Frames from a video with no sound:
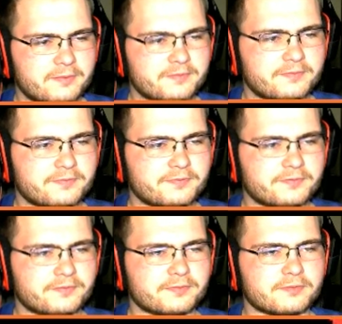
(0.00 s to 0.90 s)

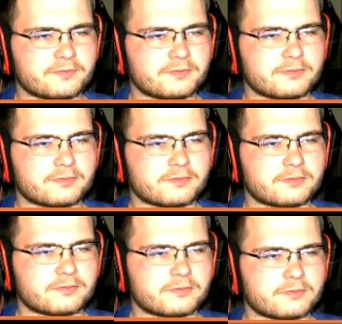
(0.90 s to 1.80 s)

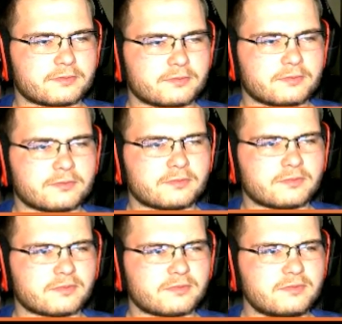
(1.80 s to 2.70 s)

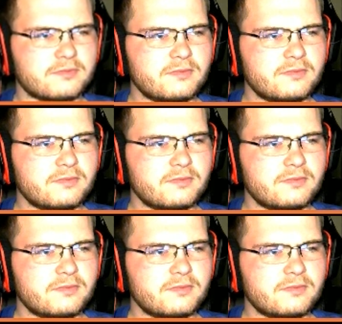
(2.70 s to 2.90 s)
(no one is talking)